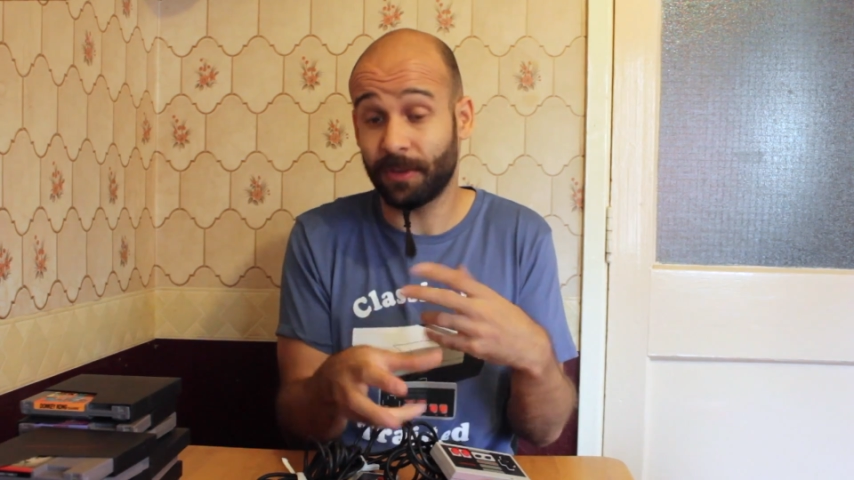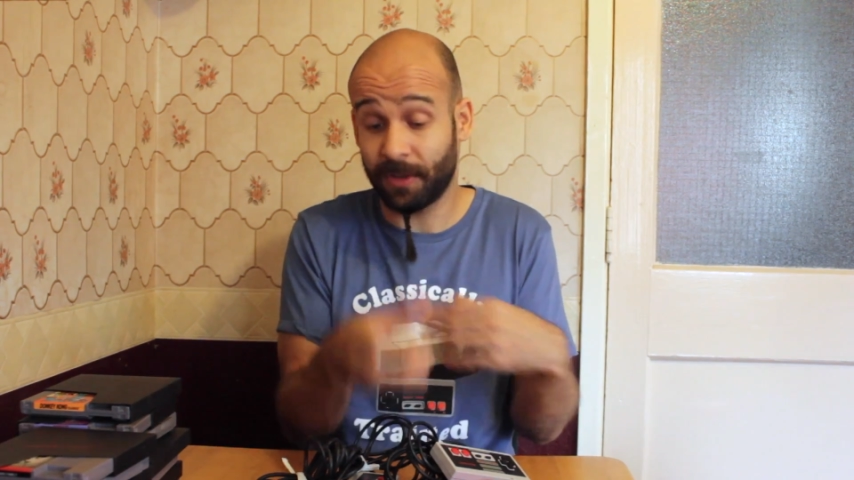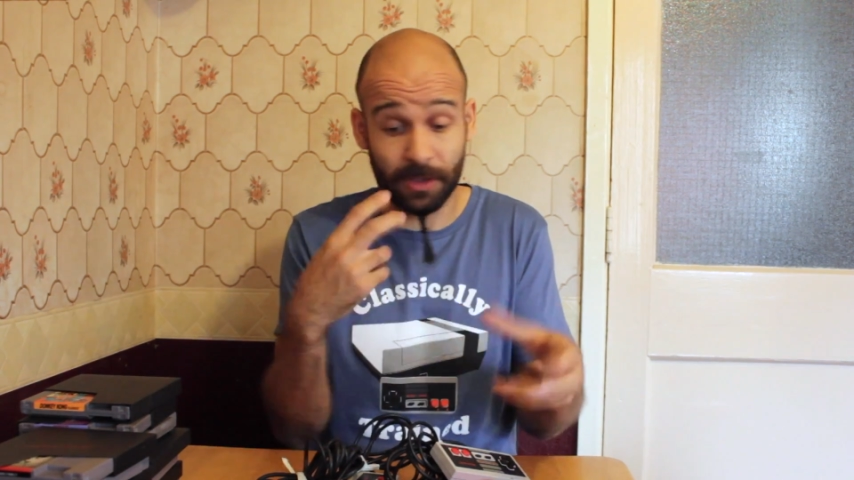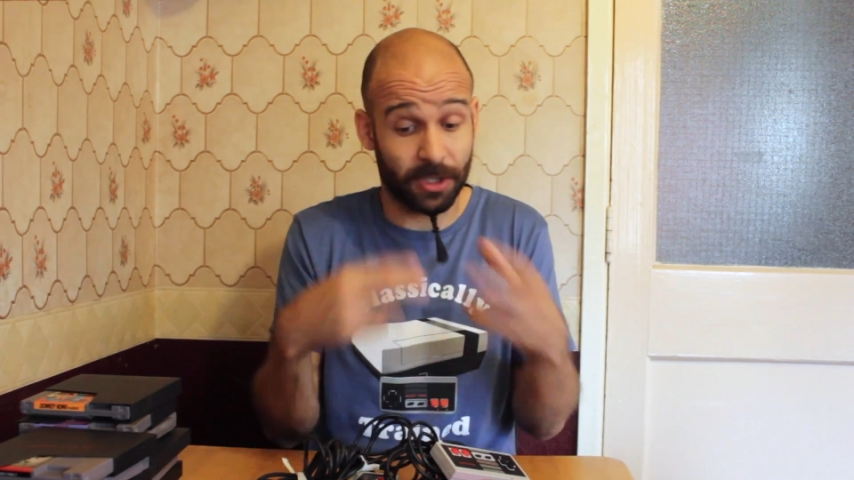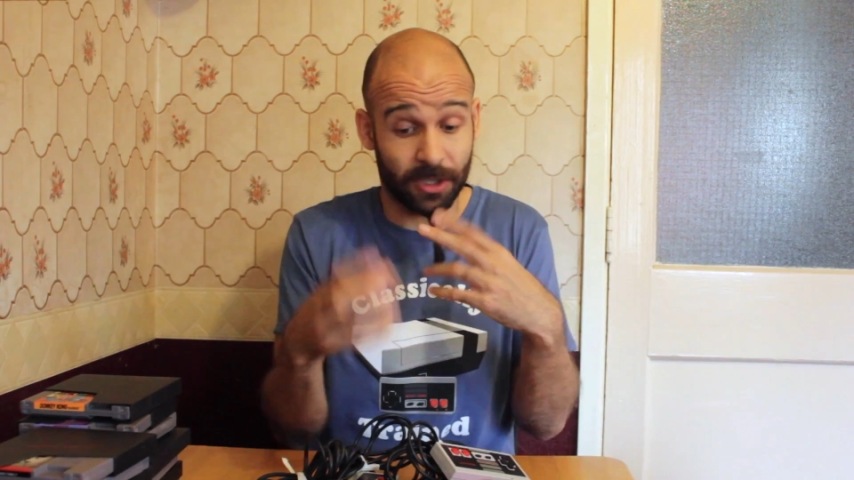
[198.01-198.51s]

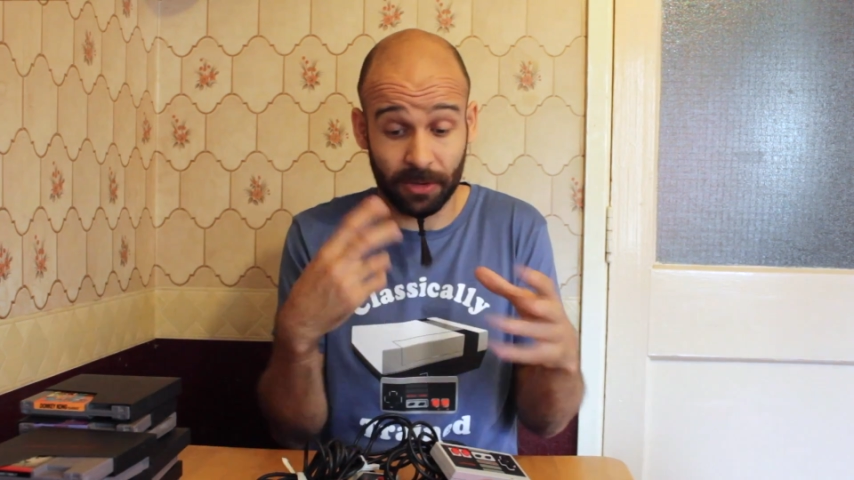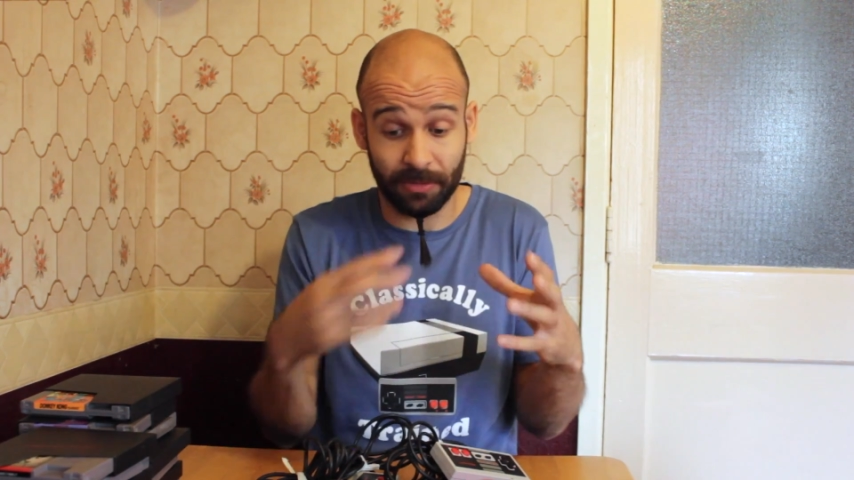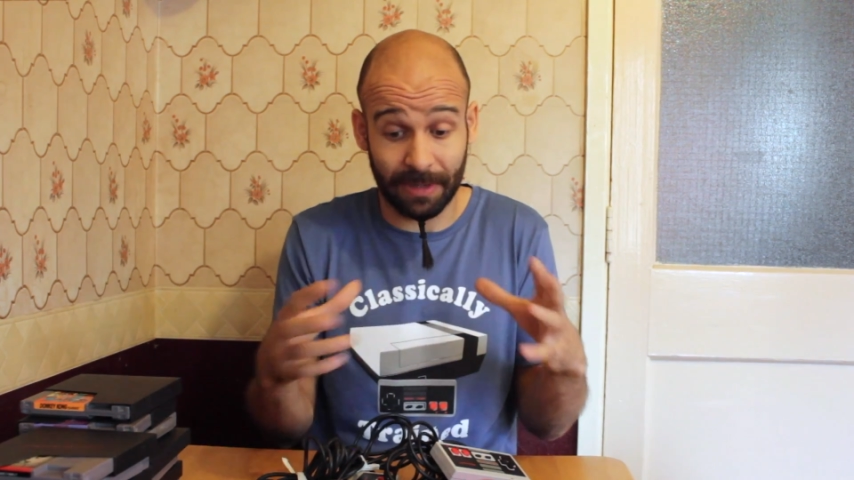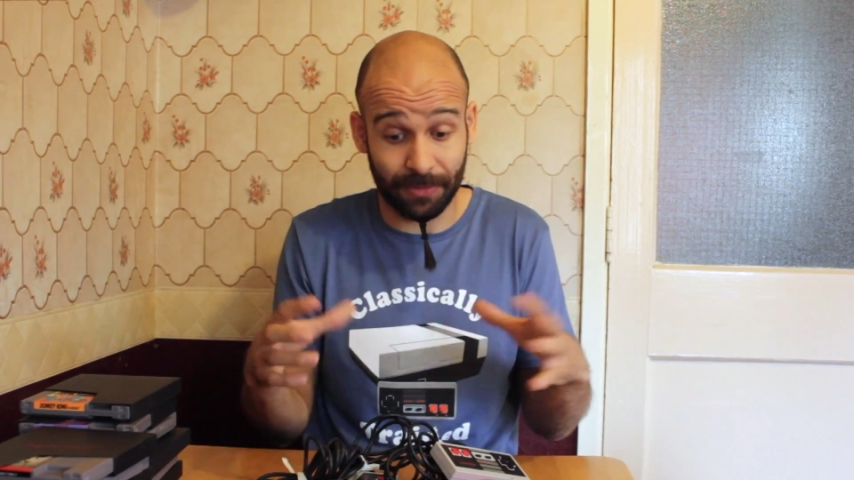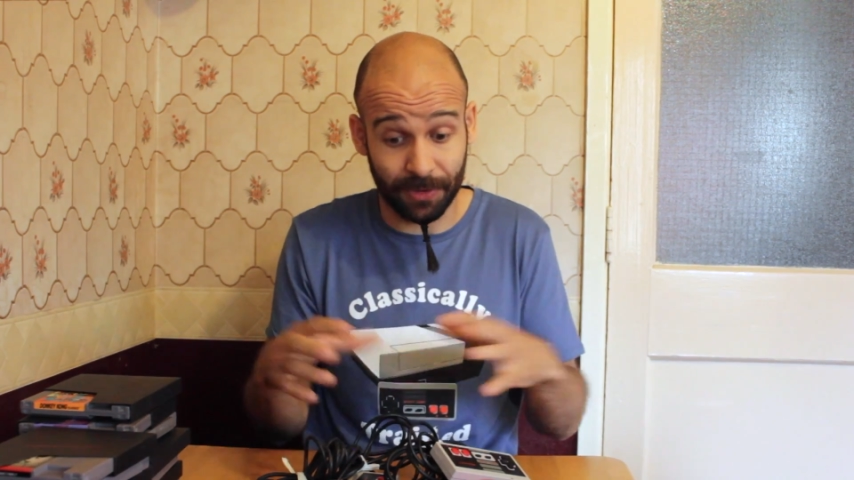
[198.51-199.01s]
So I just
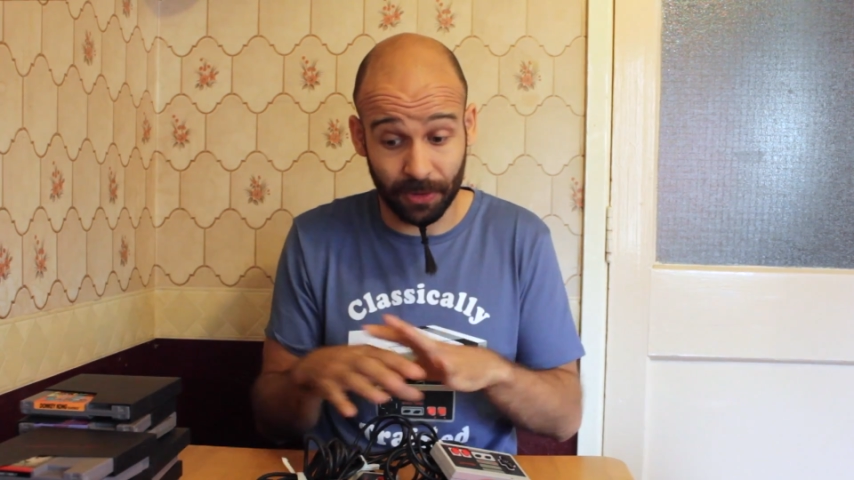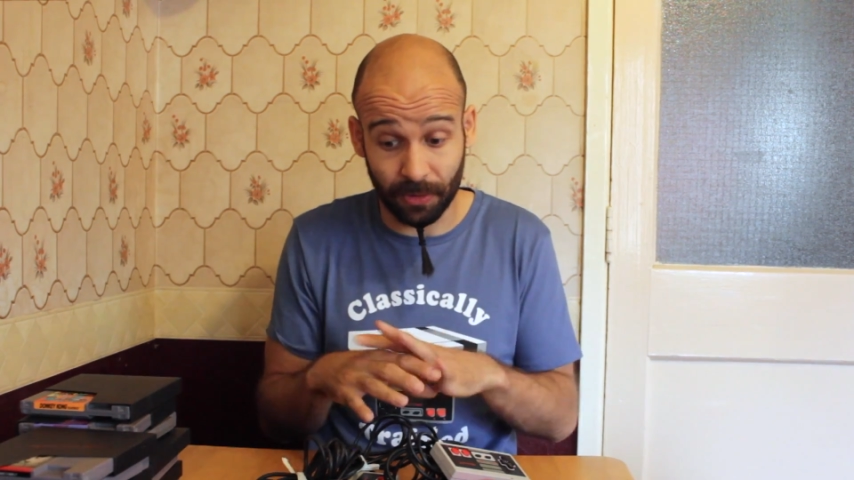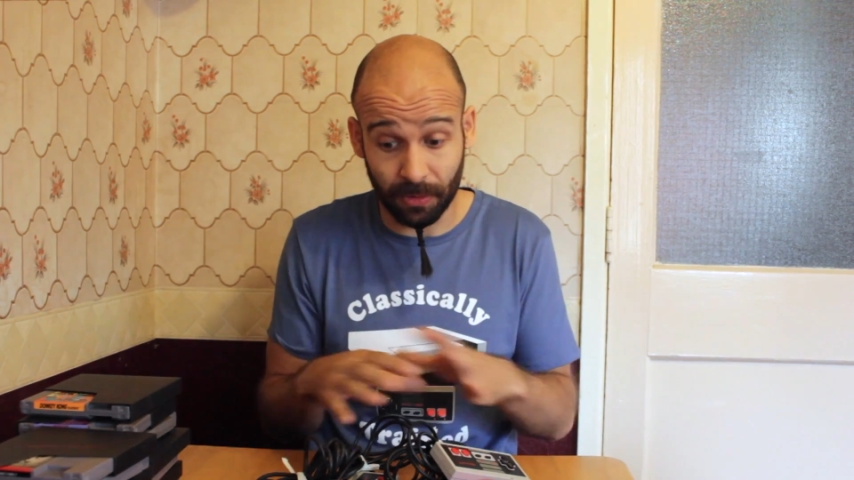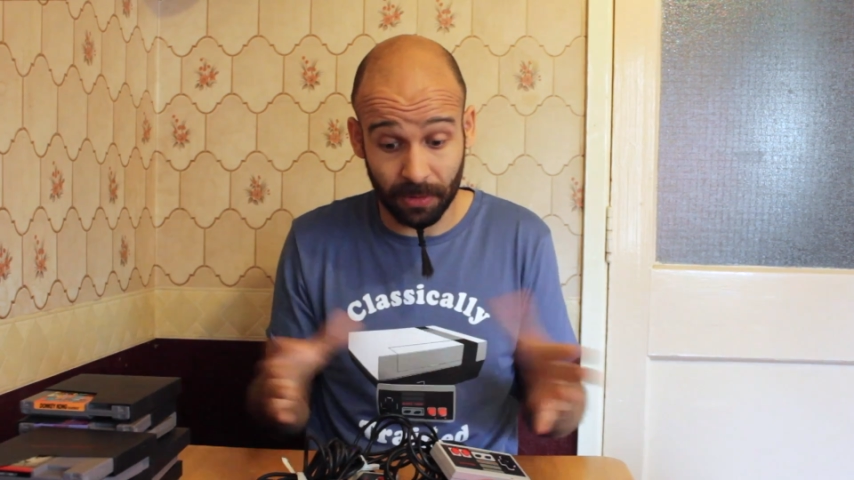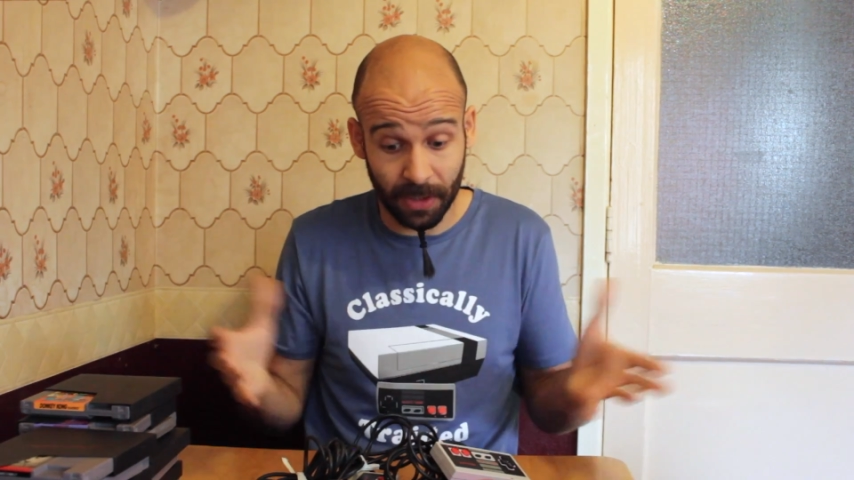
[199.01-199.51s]
unravelled it
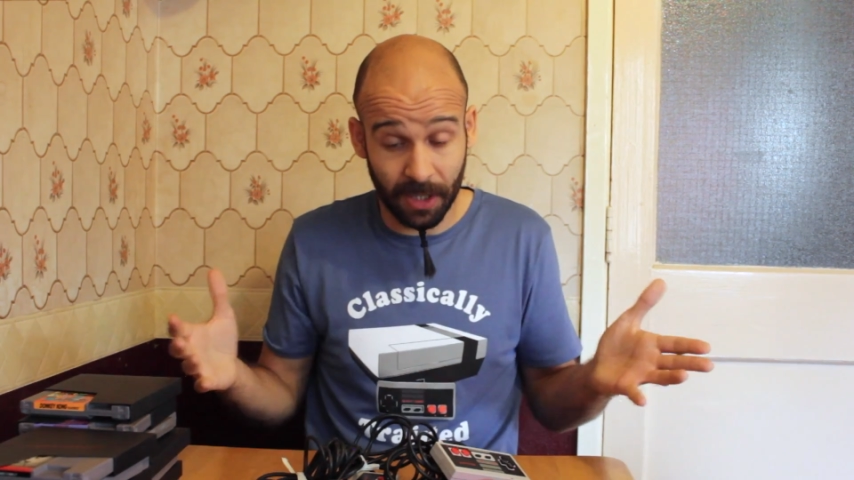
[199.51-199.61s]
all